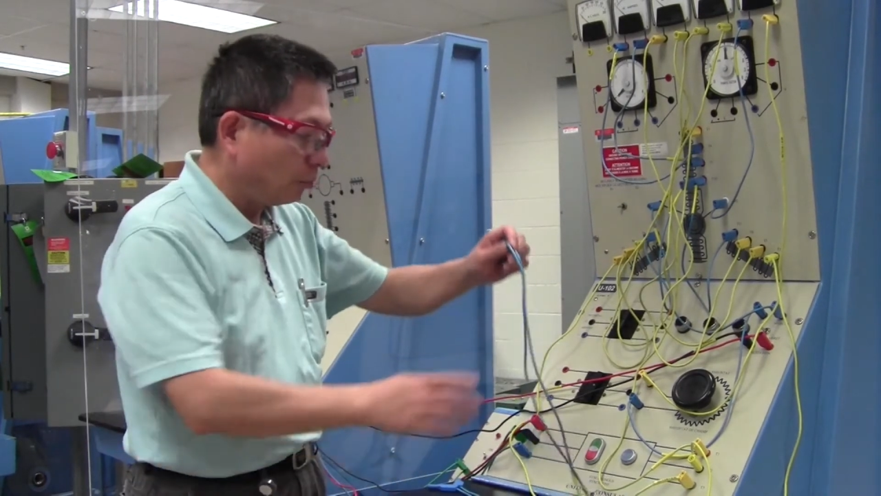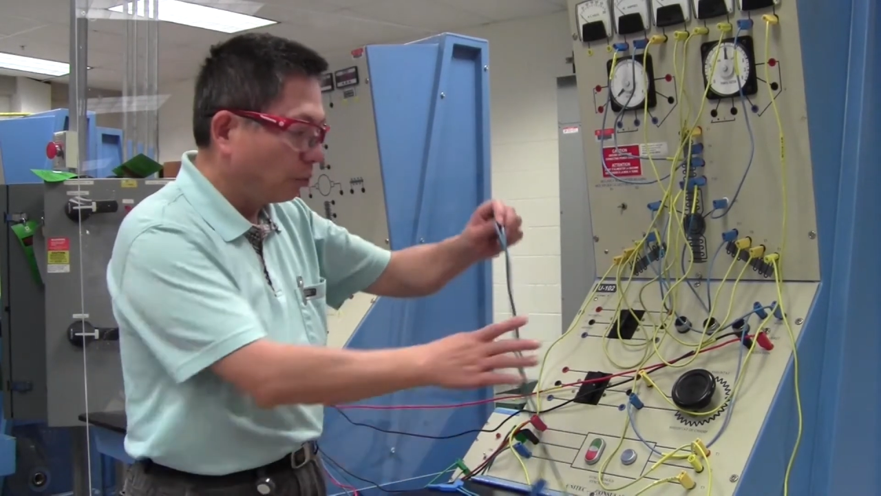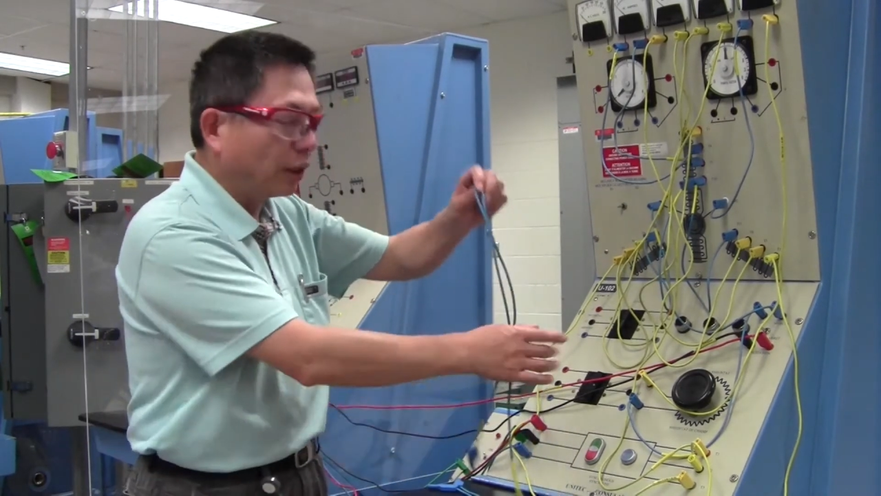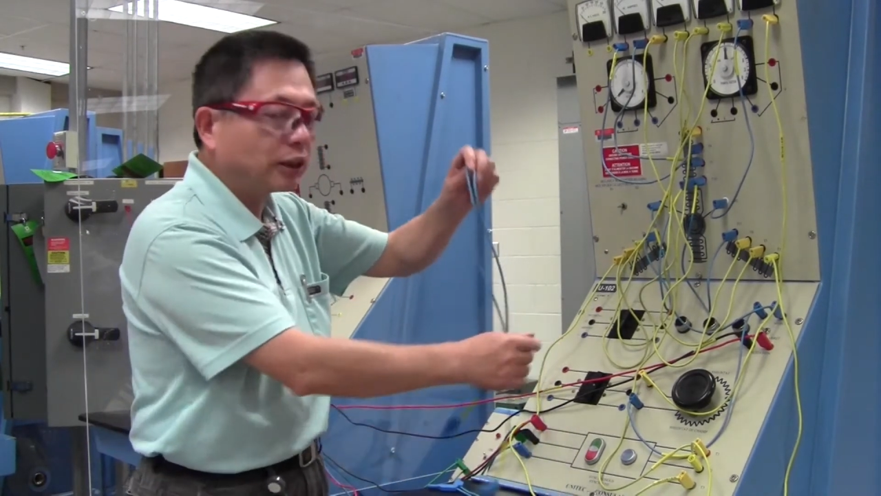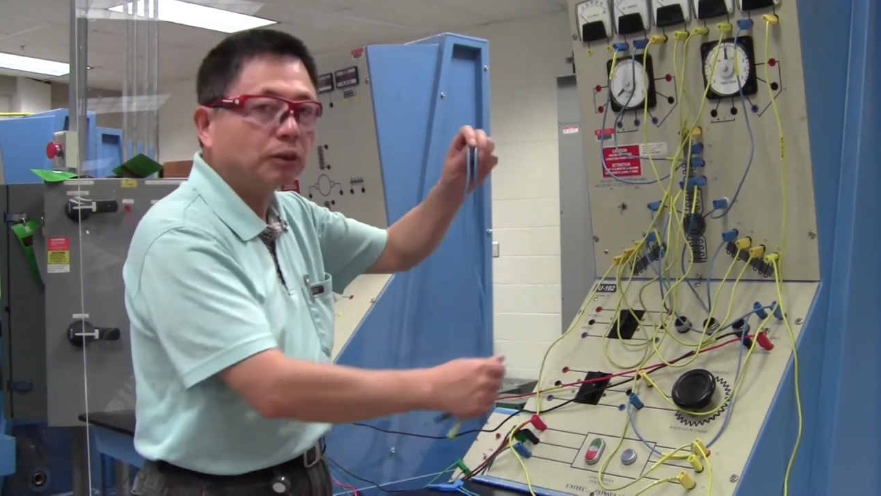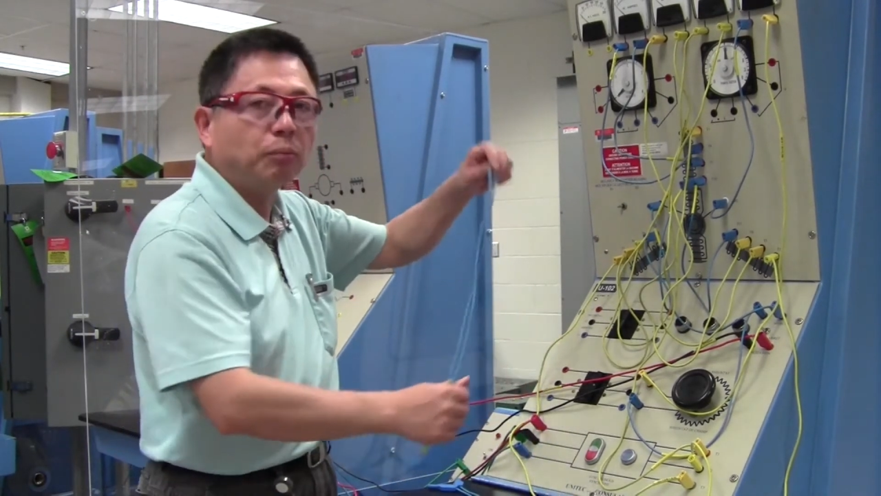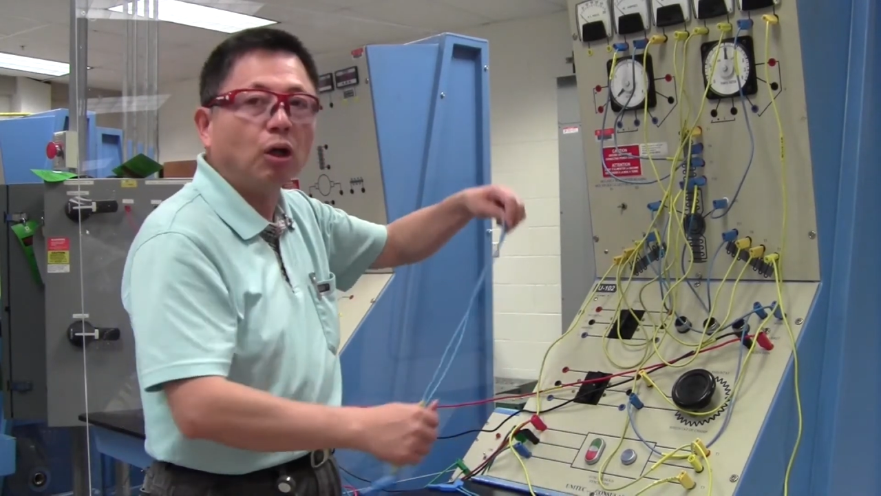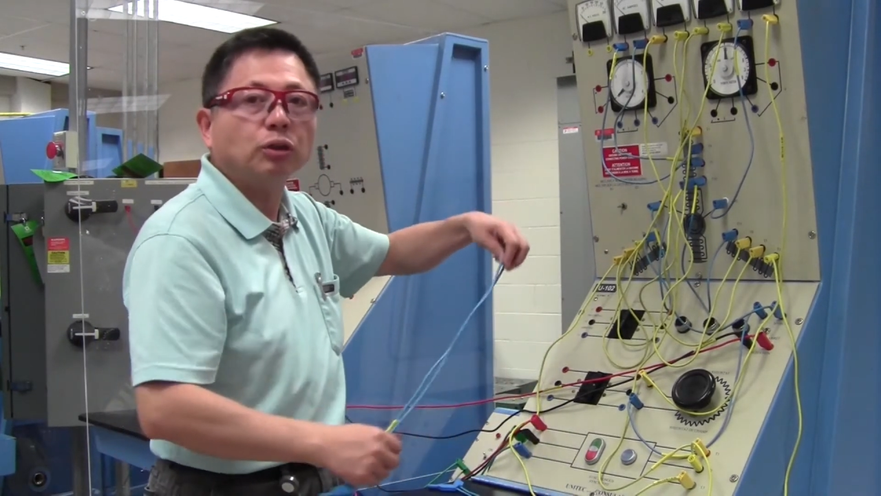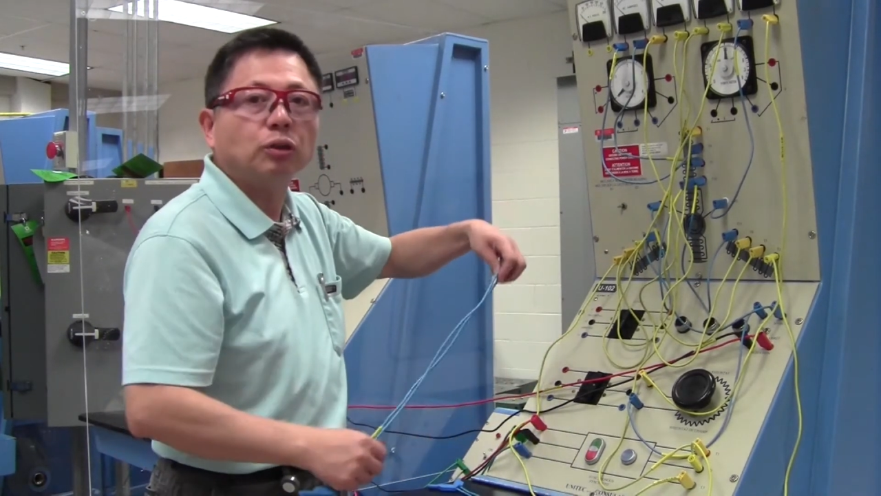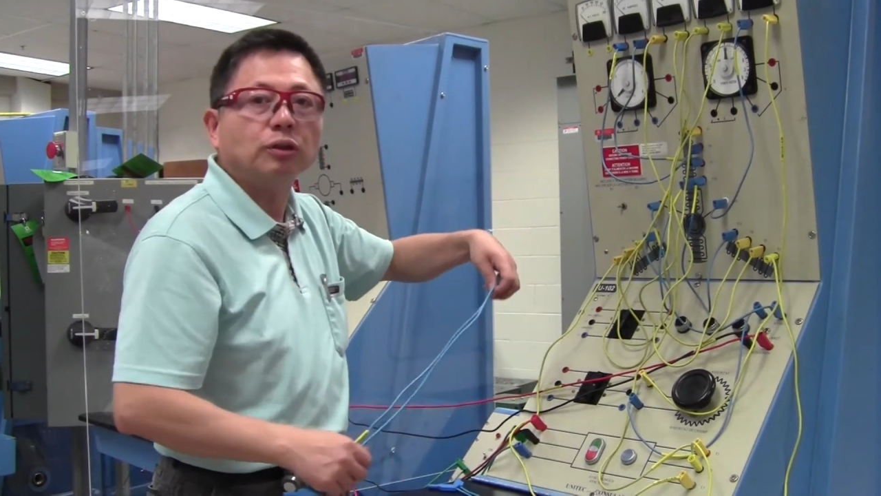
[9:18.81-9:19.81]
we want to
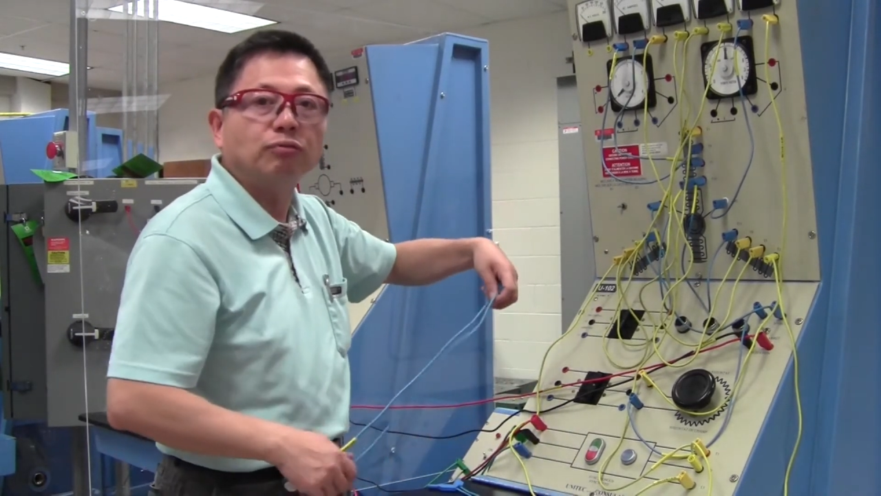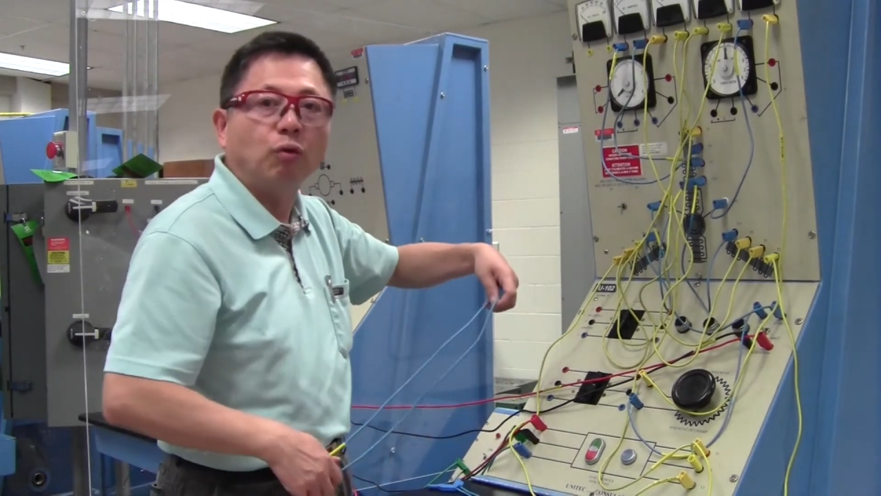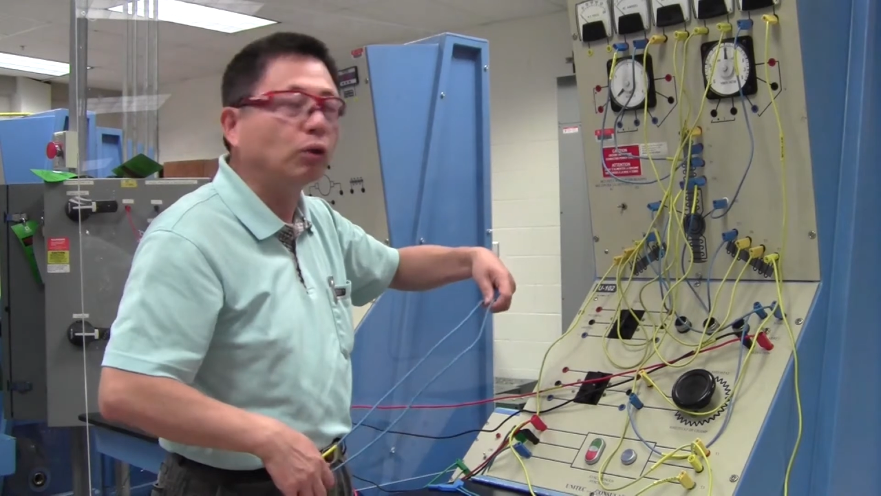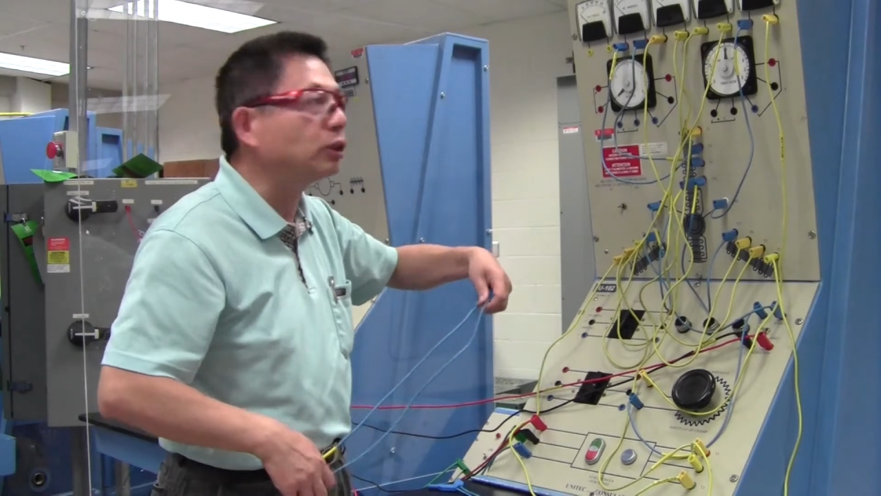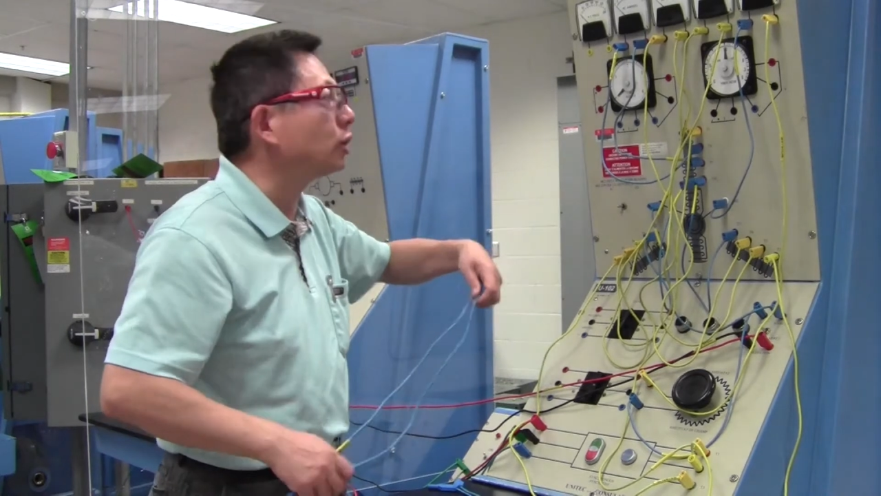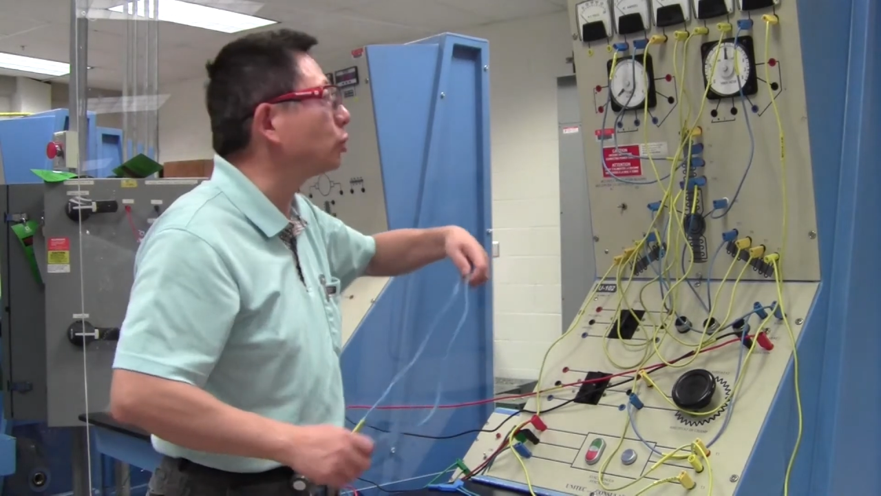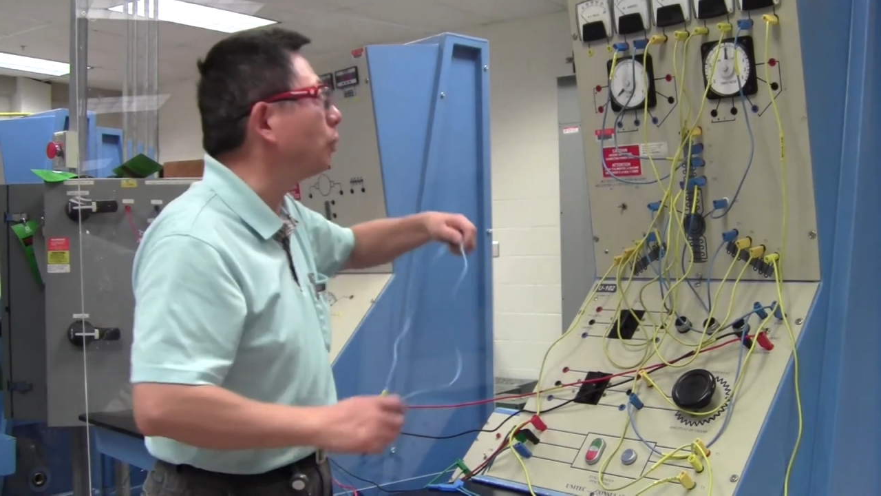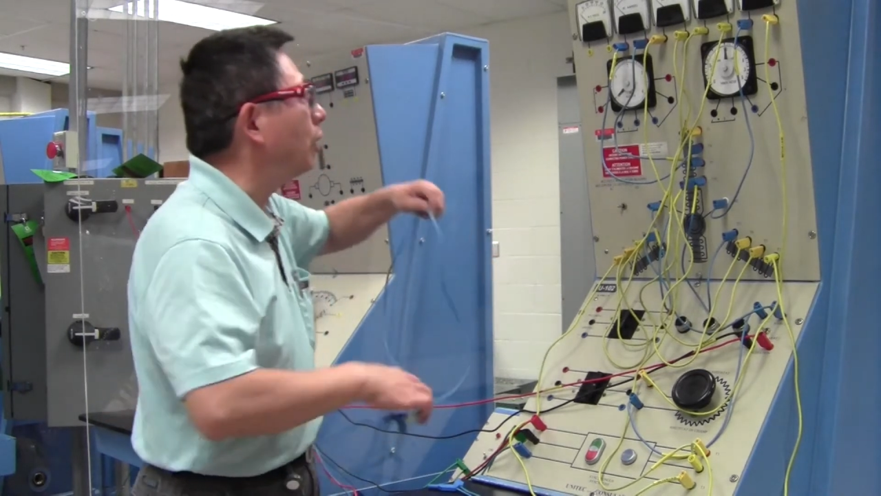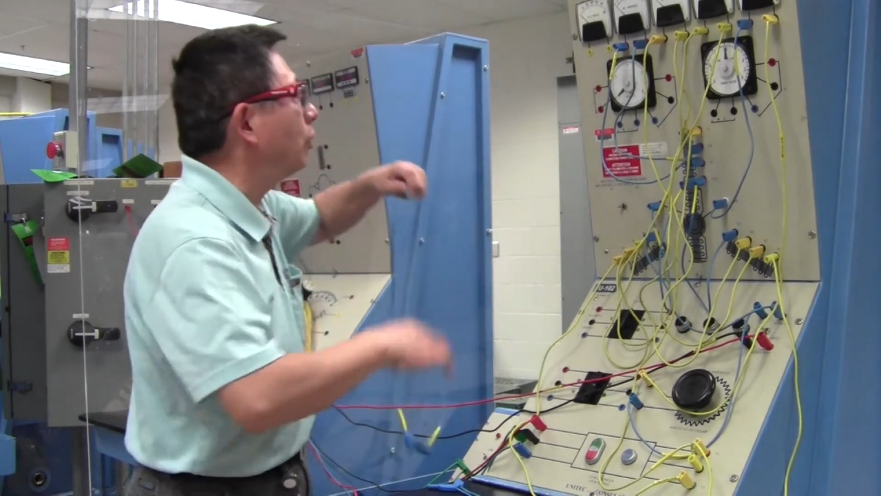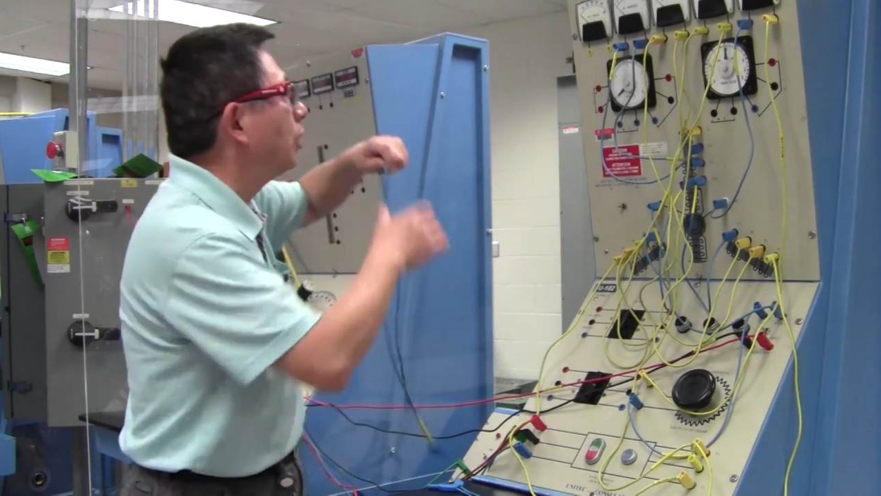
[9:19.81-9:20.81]
monitor the voltage as
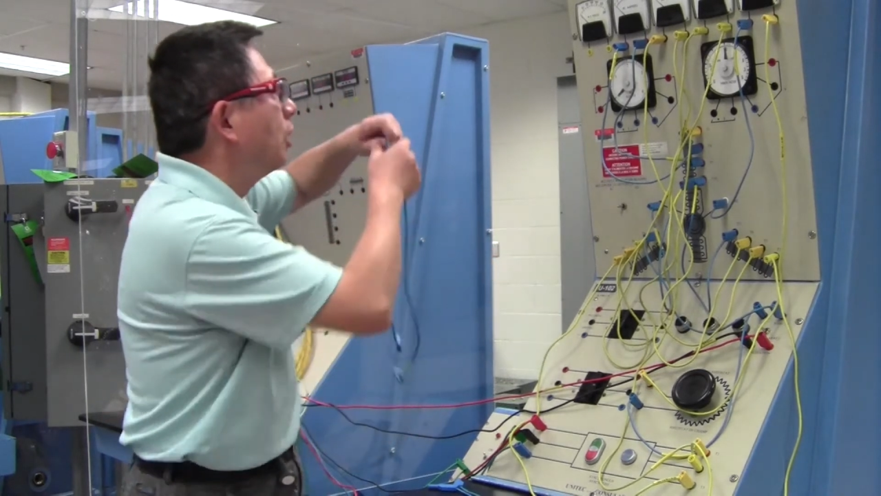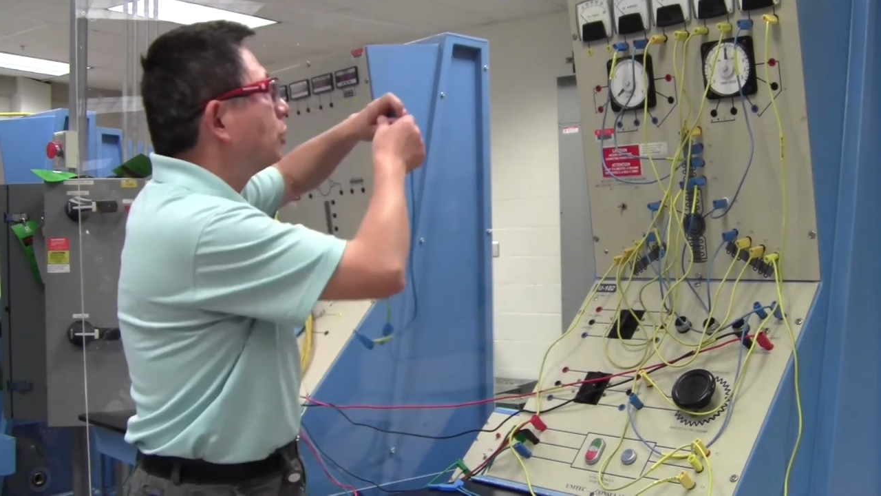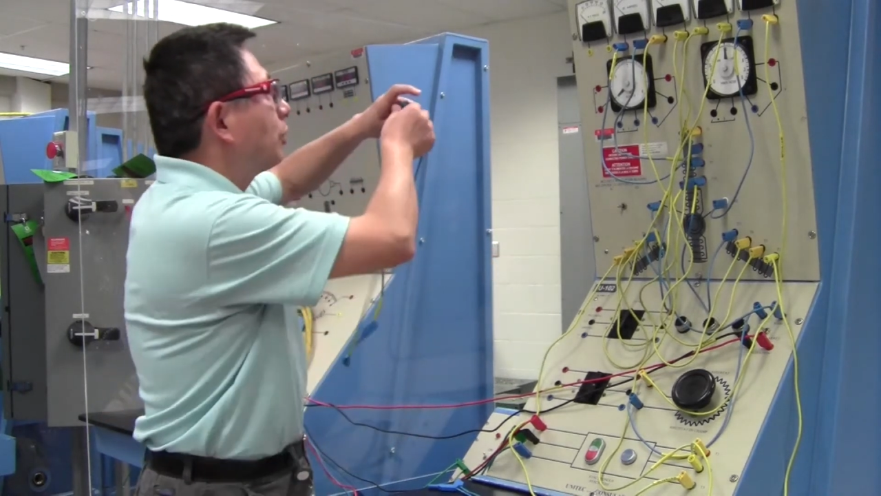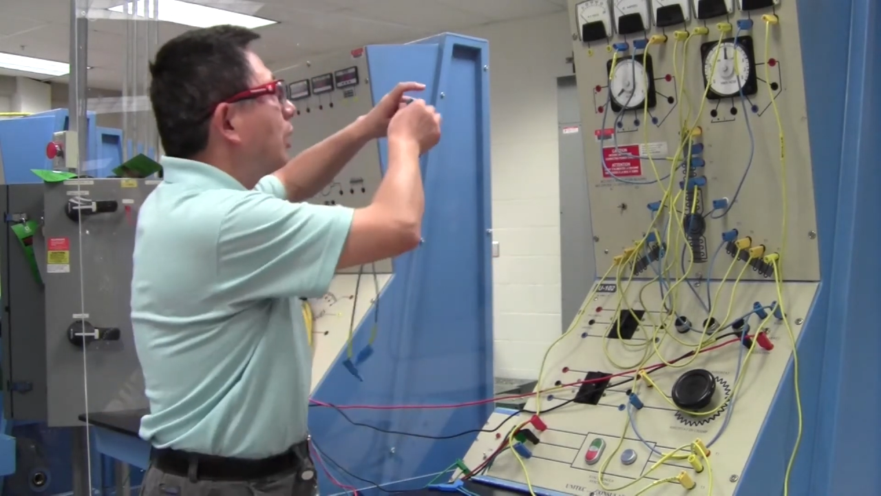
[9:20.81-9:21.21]
well. So we